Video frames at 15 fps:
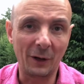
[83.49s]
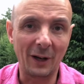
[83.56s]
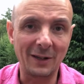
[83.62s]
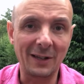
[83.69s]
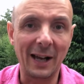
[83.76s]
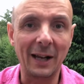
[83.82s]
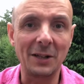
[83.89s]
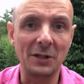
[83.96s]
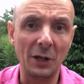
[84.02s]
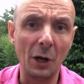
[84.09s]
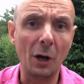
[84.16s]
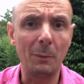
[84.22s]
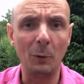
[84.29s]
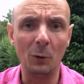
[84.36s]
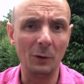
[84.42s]
get a taxi
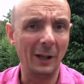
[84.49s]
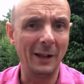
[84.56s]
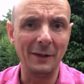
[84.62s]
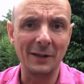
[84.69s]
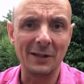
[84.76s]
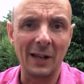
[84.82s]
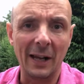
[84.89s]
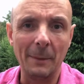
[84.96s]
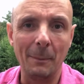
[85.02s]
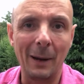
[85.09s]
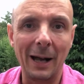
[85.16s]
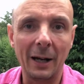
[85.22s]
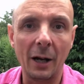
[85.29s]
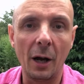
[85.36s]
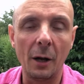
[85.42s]
up and the same
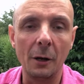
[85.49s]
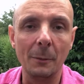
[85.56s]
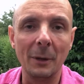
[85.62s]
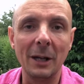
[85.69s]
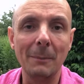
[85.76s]
back home,